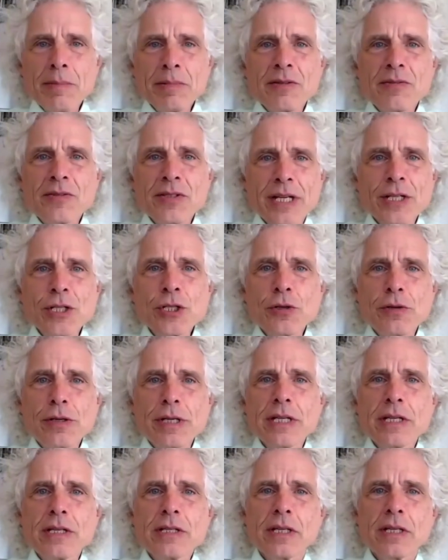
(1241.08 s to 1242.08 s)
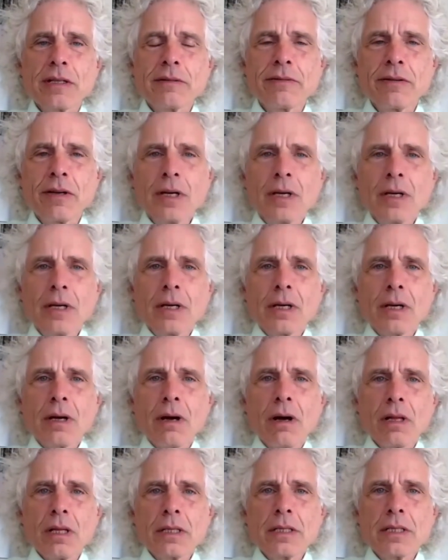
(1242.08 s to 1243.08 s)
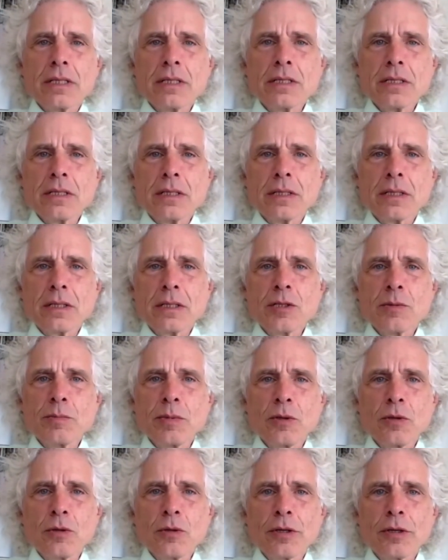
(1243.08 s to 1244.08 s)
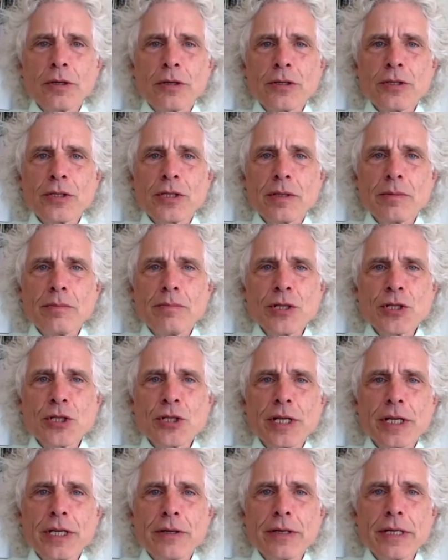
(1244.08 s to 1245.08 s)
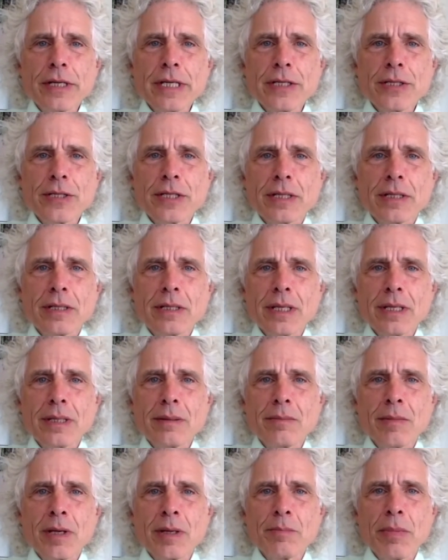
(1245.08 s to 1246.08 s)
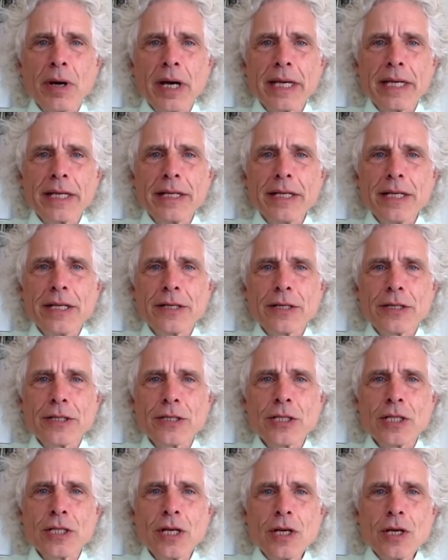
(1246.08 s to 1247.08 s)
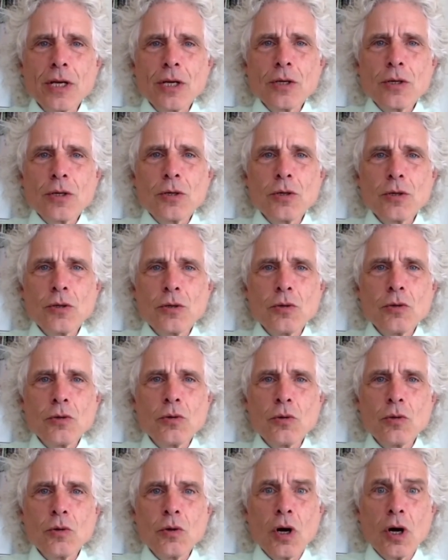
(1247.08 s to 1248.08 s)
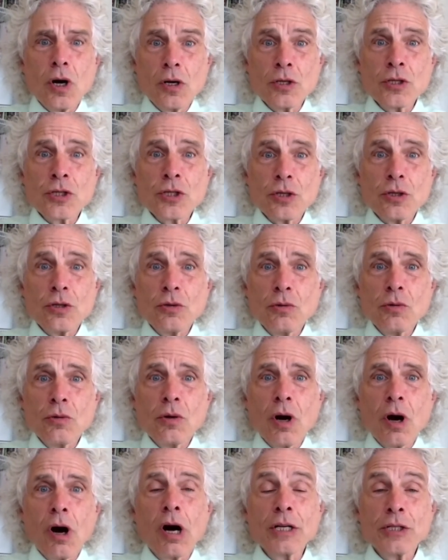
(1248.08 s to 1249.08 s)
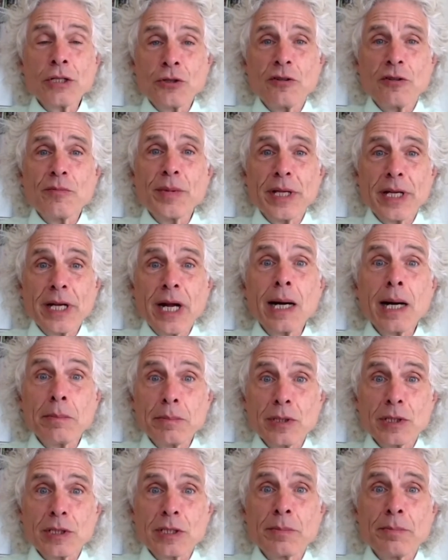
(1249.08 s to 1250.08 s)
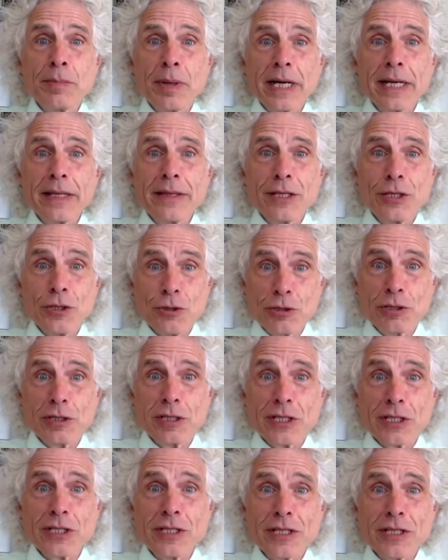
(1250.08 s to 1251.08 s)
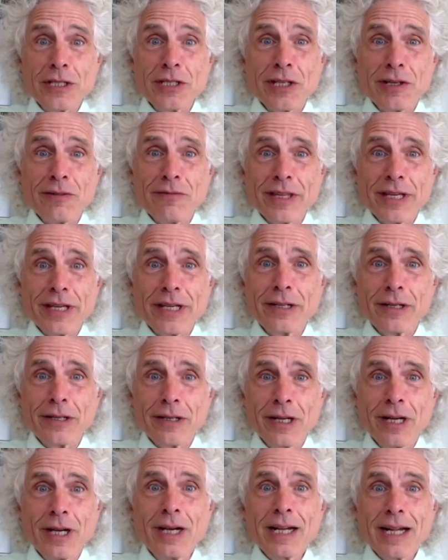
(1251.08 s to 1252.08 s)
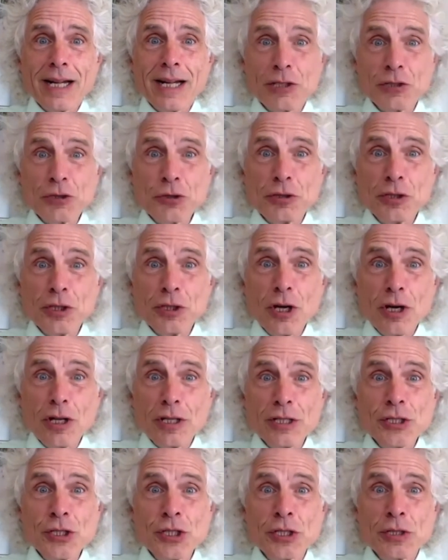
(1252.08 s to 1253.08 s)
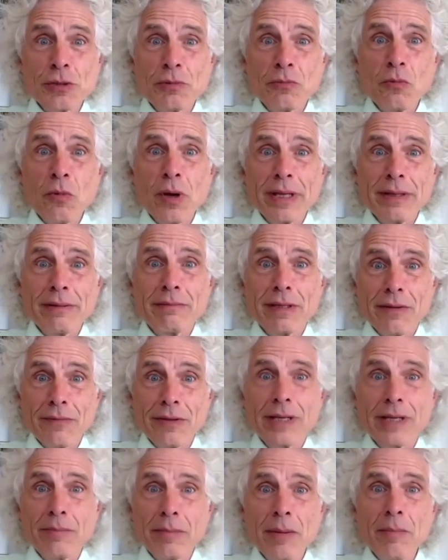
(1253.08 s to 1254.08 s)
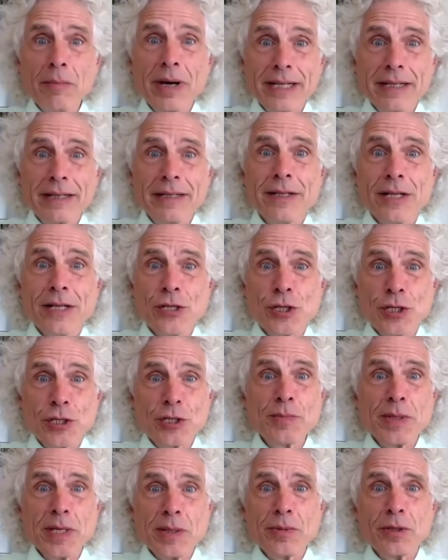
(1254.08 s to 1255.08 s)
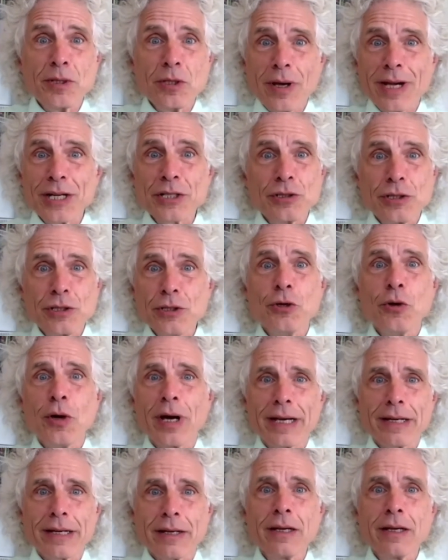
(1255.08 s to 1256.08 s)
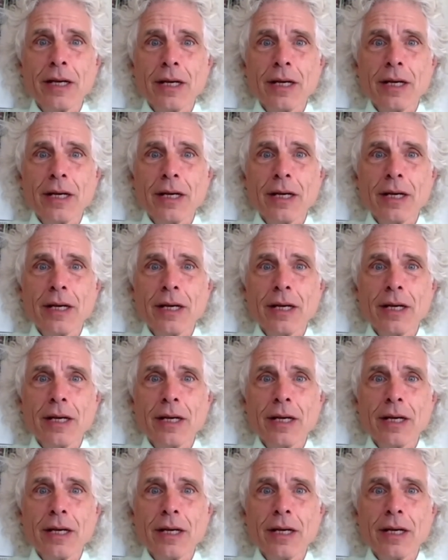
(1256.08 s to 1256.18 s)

of centuries of colonists and explorers and missionaries and pioneers who also ought to have been humbled by the uselessness of their cultural knowledge when living among indigenous people who actually knew how to